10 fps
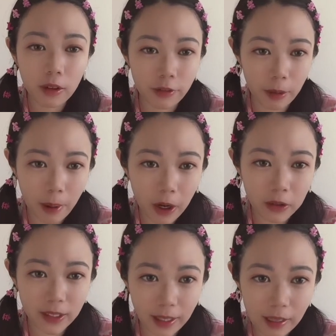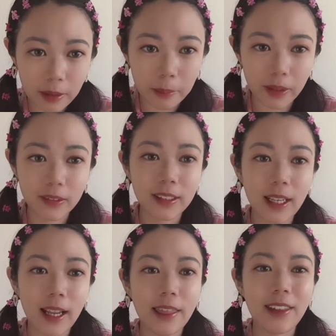of opposing elements,
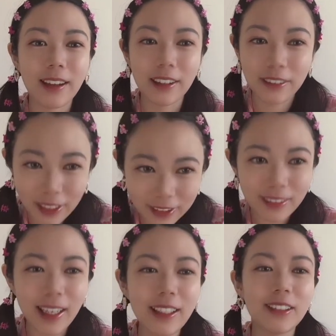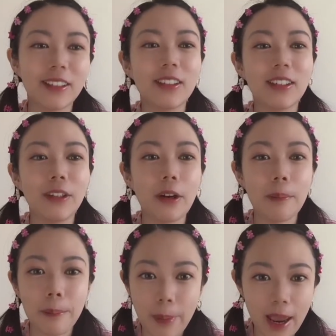then congratulations, you're
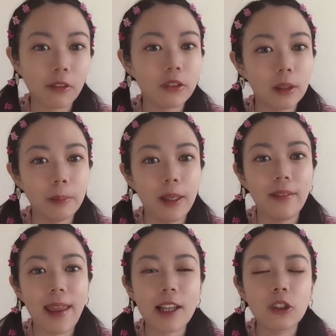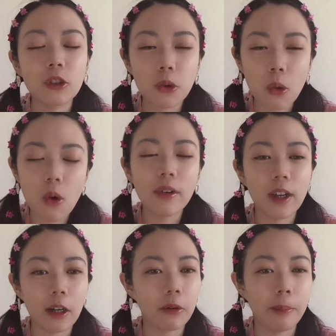bound to be an
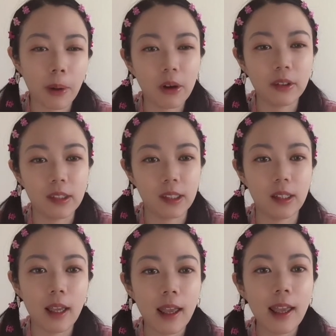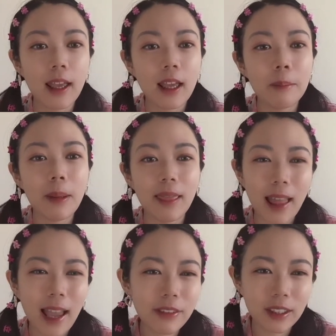extraordinary person. But
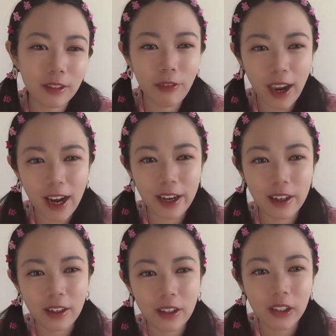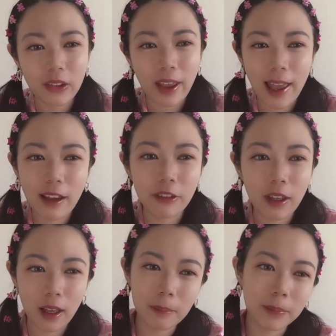life is fair. You have
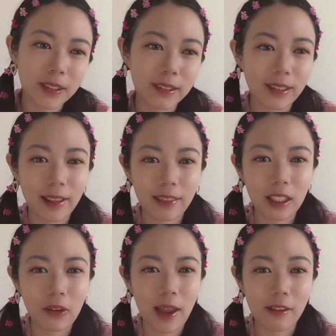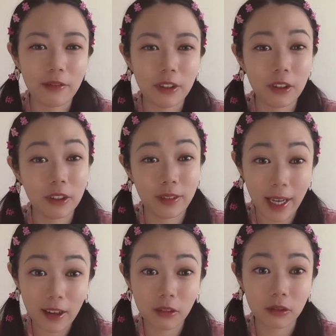your ups, then you have your
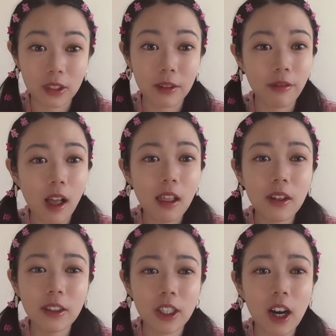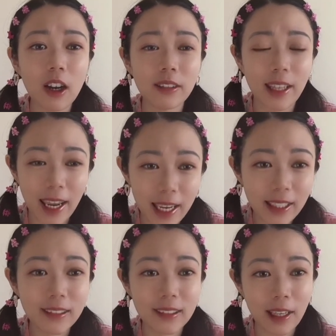downs. Follower chart
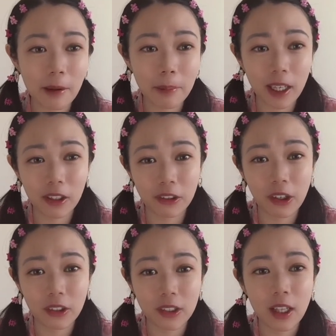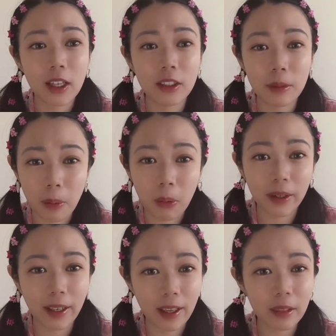hates coming across
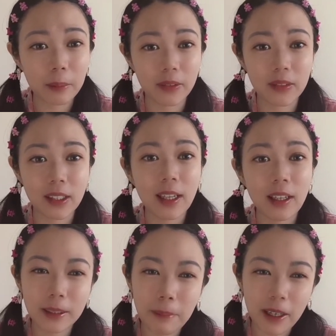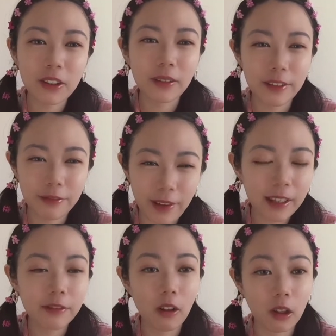supporting elements, especially
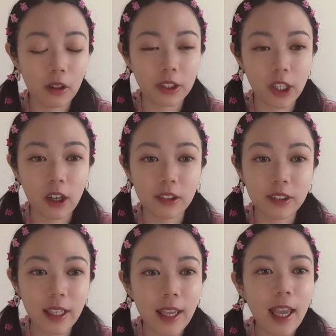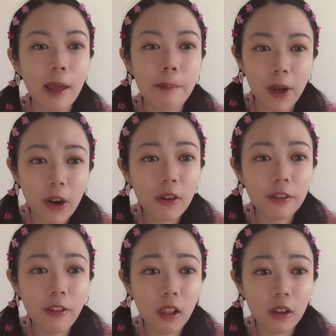fake follower charts. A pure
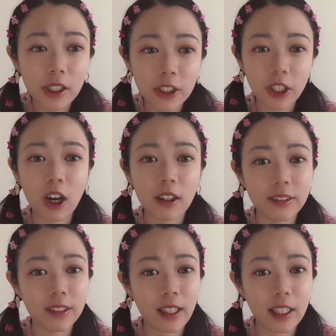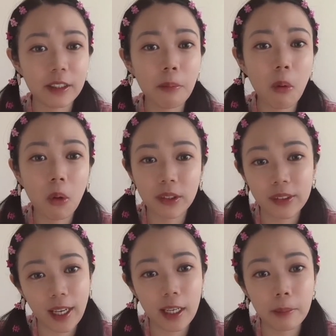follower chart is more
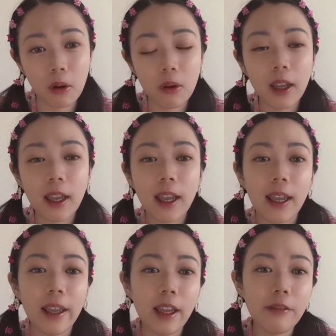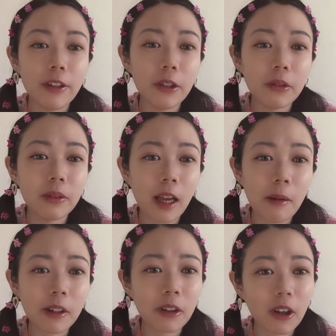stable. If you
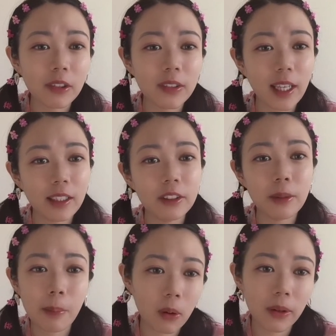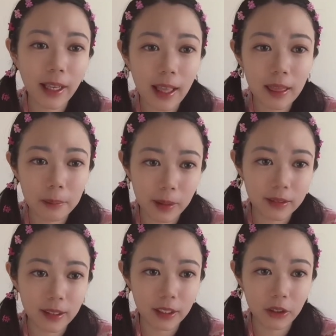come across a supporting
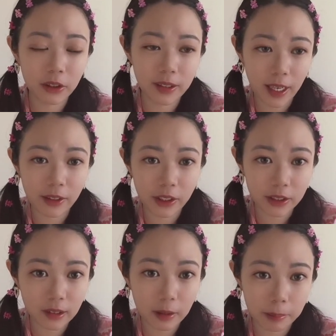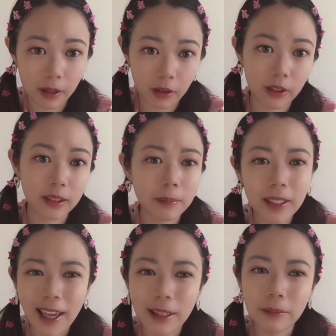element in your 10 years luck pillar,
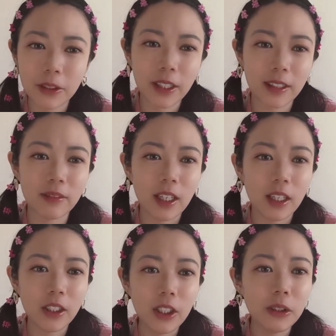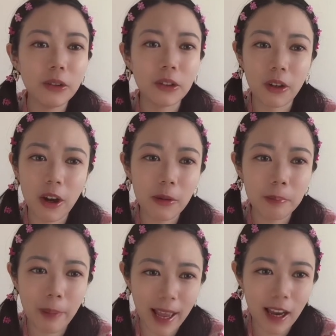sometimes you can use your
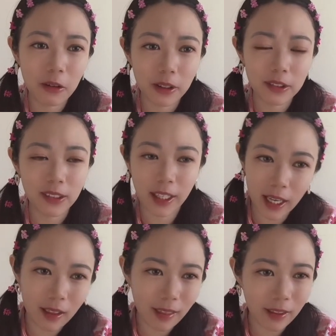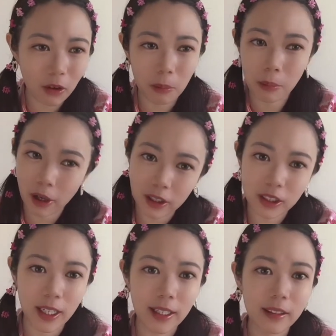own power to kill it or
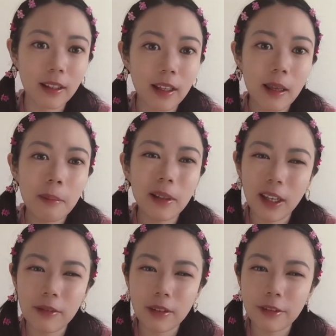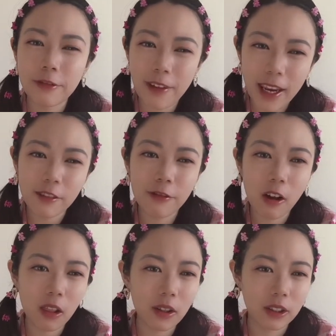merge it. But if you're fake
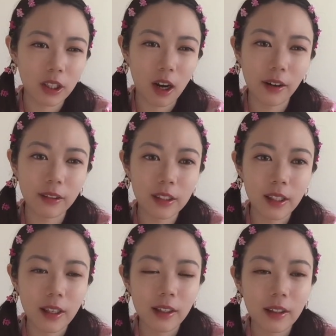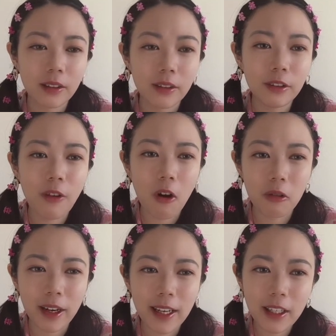follower chart, you've
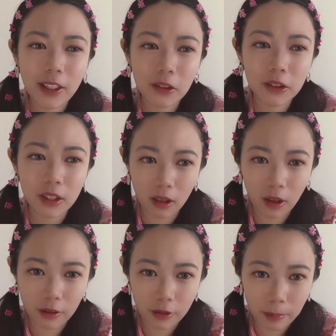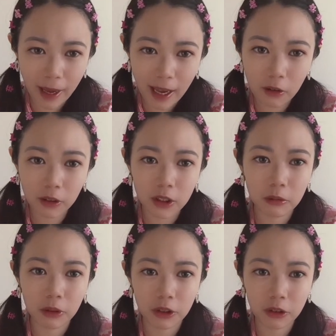already used a lot of your power to
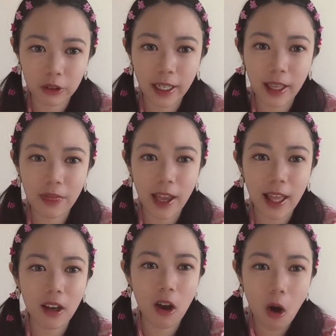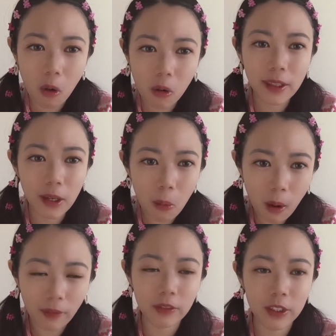restrict that only
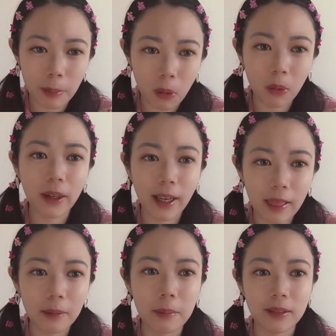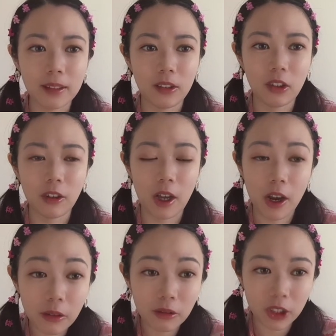one supporting element in your
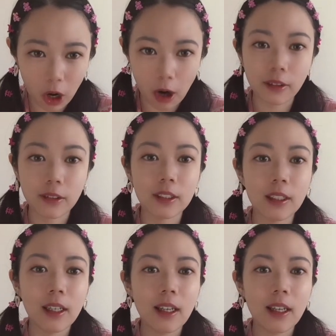own chart.